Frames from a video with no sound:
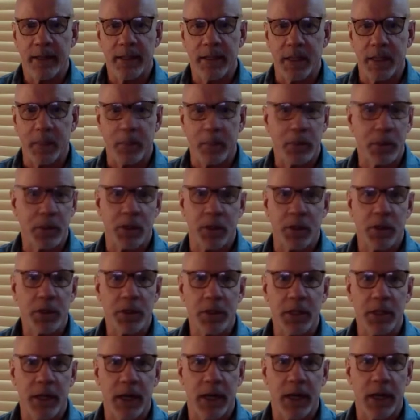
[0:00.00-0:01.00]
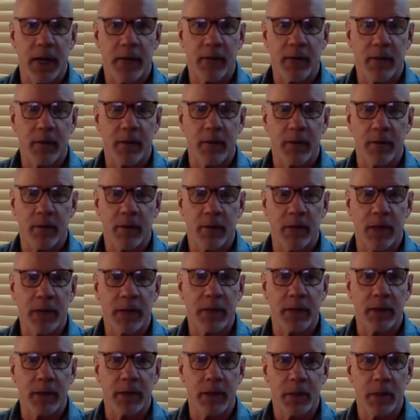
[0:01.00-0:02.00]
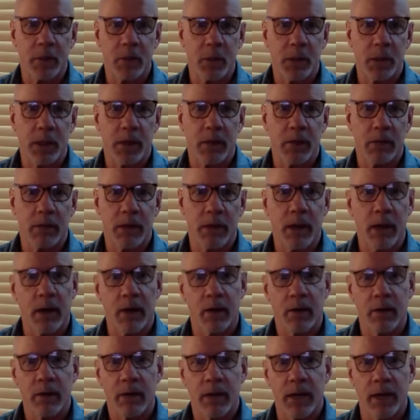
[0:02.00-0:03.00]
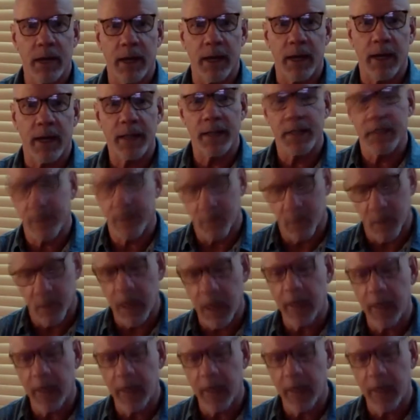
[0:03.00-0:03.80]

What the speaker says: said, but you're just going to have to invent it because we don't know. And I said, well, I